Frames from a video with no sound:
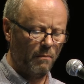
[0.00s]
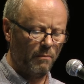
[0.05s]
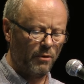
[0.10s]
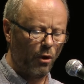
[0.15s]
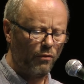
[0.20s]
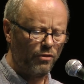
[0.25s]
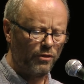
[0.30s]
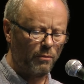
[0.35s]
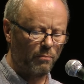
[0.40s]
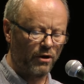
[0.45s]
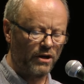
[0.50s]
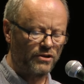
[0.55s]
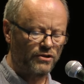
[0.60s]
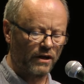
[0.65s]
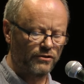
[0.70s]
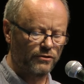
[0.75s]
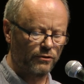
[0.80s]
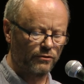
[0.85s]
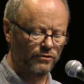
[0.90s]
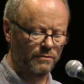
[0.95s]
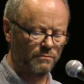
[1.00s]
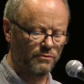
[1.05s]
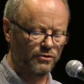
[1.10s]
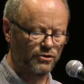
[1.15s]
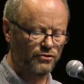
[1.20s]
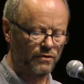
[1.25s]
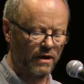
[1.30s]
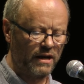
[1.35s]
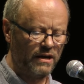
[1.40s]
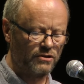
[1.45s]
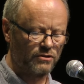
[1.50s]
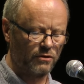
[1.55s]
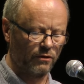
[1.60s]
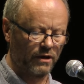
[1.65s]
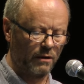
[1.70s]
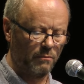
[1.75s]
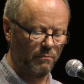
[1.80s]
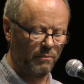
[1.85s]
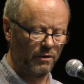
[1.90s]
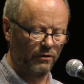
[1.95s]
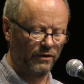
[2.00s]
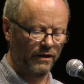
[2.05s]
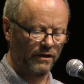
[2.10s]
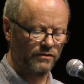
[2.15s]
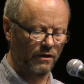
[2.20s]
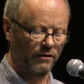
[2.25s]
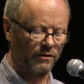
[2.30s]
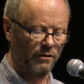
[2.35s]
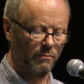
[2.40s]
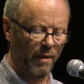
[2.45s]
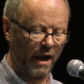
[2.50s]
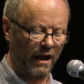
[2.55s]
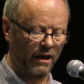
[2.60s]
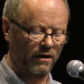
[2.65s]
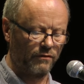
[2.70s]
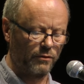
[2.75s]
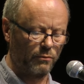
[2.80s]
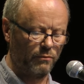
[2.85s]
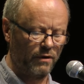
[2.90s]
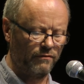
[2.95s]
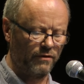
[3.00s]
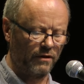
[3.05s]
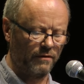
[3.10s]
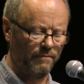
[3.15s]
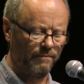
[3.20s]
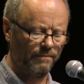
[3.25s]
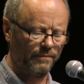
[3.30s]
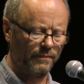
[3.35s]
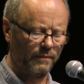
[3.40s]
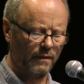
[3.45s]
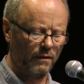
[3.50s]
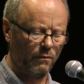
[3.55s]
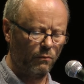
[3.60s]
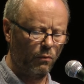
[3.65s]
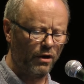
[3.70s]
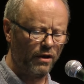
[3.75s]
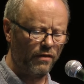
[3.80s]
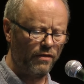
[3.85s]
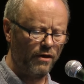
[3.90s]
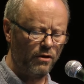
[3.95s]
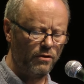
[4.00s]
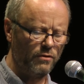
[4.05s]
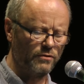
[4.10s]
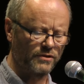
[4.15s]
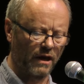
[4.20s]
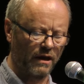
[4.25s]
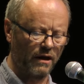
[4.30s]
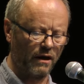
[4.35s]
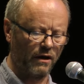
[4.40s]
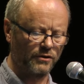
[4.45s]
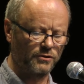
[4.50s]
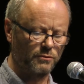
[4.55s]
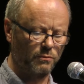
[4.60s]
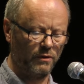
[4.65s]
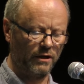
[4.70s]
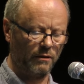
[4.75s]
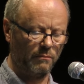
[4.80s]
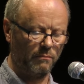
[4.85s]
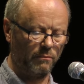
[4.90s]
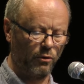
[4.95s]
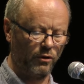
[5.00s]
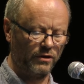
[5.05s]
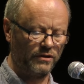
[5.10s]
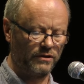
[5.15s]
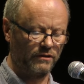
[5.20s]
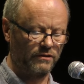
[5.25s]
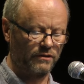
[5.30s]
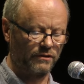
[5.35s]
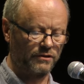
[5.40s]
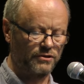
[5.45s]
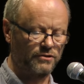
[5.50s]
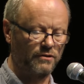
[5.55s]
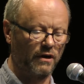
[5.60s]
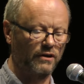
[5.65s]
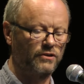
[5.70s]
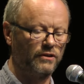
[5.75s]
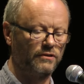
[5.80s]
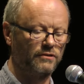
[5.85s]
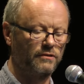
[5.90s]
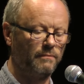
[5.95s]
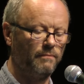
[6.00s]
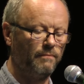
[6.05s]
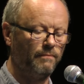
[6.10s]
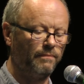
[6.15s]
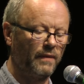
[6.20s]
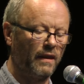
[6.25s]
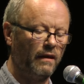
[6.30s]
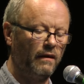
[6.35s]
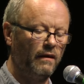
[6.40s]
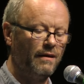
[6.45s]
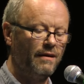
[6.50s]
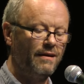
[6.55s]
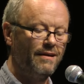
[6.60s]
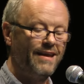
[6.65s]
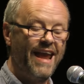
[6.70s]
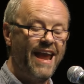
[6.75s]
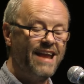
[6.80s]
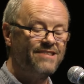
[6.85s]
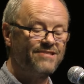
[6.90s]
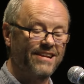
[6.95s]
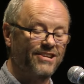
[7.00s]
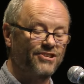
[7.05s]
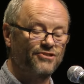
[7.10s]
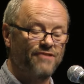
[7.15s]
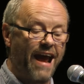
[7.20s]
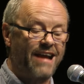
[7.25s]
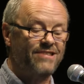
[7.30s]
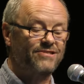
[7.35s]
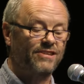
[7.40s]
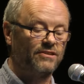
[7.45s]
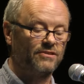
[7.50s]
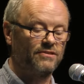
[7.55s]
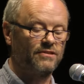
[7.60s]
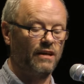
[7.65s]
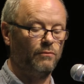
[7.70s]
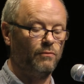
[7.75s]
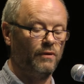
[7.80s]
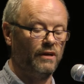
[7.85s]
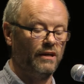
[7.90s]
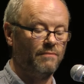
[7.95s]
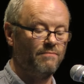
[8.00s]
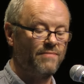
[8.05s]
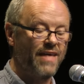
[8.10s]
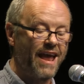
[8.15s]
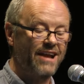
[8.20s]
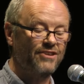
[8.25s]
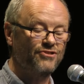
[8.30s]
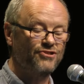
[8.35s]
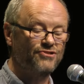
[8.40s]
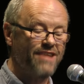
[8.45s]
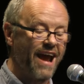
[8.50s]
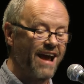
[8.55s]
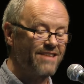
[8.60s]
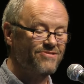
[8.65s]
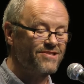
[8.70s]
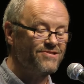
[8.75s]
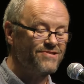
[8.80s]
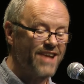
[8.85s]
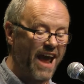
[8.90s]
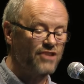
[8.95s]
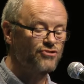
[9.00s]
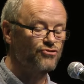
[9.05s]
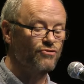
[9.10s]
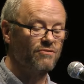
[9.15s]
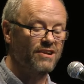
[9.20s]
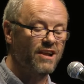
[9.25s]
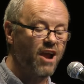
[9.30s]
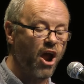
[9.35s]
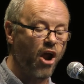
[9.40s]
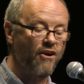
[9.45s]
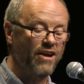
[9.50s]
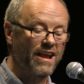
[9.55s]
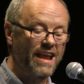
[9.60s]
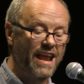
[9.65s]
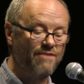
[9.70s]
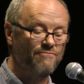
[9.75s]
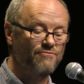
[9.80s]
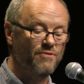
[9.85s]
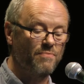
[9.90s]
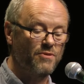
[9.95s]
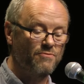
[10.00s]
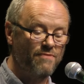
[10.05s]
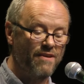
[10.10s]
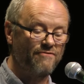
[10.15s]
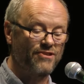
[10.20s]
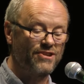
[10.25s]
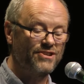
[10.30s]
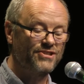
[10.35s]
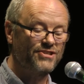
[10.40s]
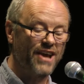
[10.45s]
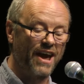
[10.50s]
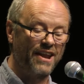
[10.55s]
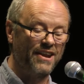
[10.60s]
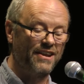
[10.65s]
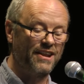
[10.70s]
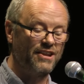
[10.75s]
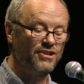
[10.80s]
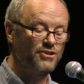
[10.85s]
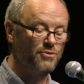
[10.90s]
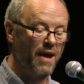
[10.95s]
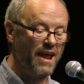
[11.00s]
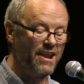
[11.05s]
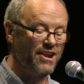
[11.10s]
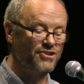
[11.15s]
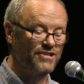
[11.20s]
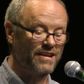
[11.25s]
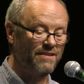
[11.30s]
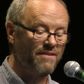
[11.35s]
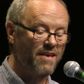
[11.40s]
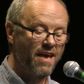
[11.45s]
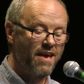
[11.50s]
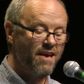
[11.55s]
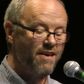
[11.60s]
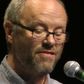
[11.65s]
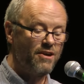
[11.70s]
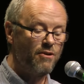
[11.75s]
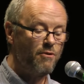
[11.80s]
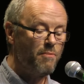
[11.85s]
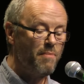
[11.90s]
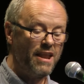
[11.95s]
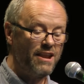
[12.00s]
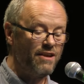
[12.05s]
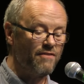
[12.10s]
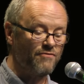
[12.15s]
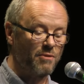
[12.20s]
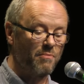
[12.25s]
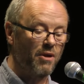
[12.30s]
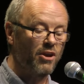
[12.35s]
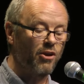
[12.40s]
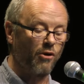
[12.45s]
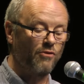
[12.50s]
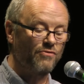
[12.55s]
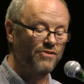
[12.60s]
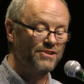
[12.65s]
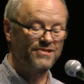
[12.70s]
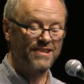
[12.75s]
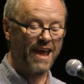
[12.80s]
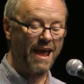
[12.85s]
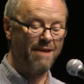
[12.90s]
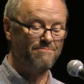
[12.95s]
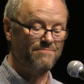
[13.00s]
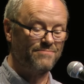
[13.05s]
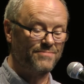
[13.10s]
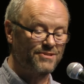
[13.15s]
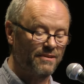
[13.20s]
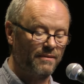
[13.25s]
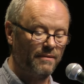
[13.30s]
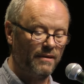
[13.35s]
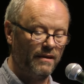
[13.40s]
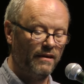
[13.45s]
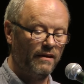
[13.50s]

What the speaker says: Beyond the bridge I saw some strange-looking buildings on the bank of the river. What are those? I asked William, pointing to the structures. Heat extractors, said William. They extract the natural occurring heat from the river and turn it into energy. There are many of them along the Thames.